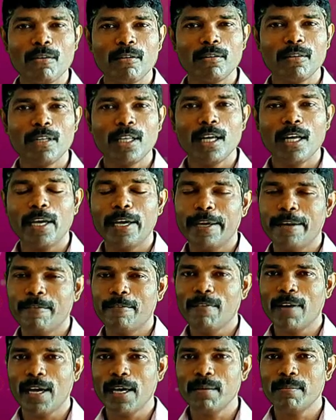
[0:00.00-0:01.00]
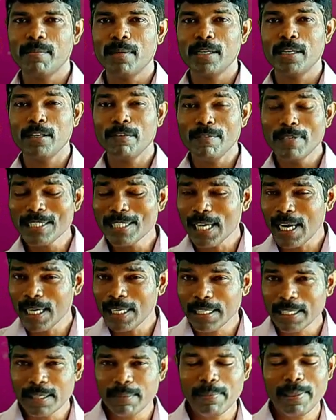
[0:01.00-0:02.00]
on the environment, which
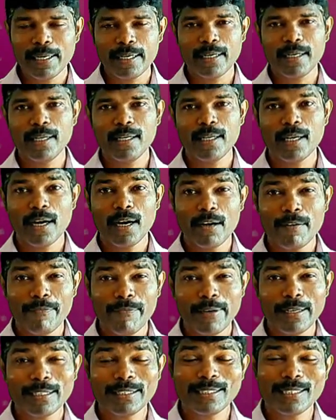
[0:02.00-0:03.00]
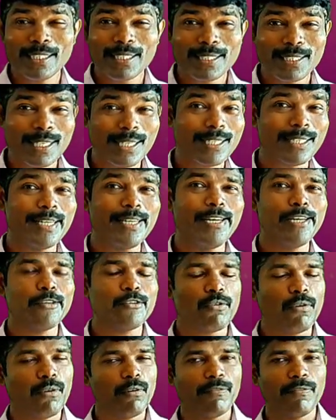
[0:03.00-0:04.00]
ultimately affects the
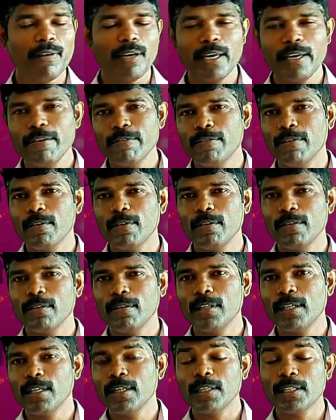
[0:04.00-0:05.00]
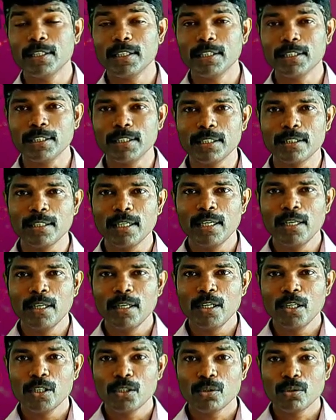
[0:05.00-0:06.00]
sustenance of life on the earth.
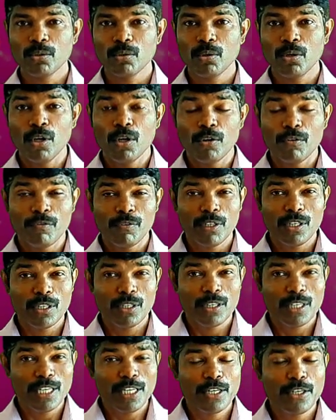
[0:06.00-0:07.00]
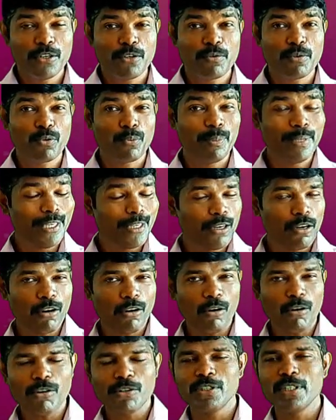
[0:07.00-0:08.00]
So we need to be
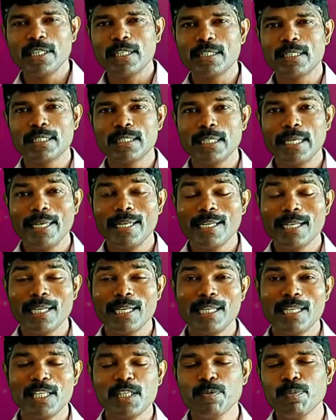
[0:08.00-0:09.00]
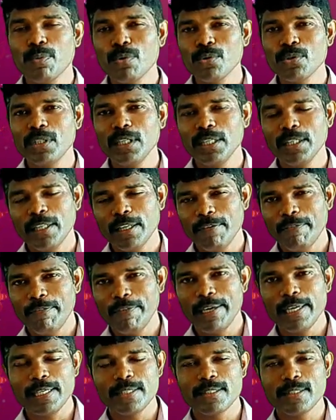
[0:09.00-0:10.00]
cautious in disposing the
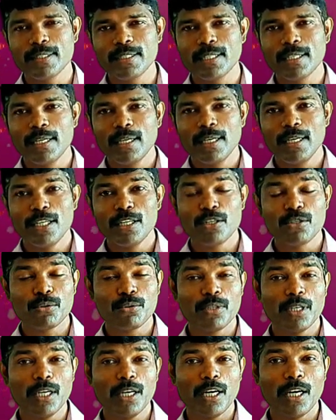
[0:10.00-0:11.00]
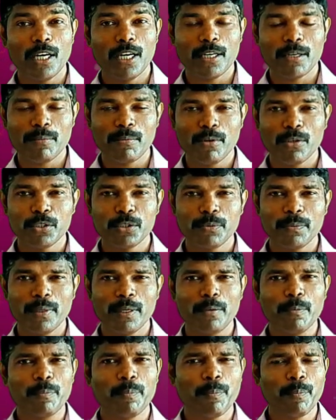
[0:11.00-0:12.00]
wastes into the
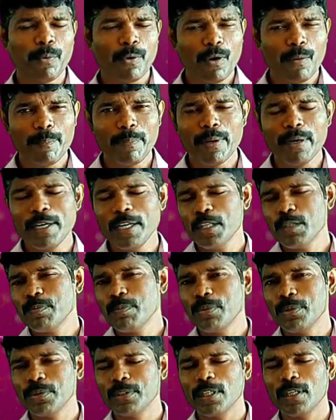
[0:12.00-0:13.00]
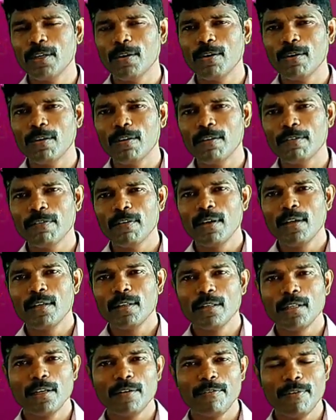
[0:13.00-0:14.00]
atmosphere. Proper disposal of
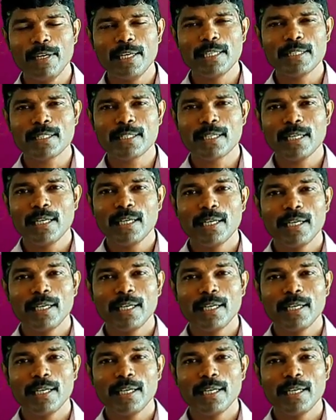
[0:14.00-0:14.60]
the waste